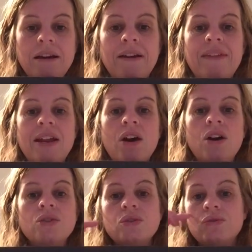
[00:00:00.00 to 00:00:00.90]
and then
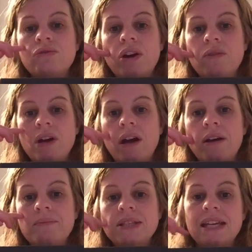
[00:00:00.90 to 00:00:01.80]
ask your
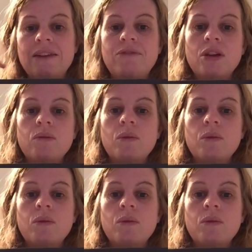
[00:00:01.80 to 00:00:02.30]
grown-up to give you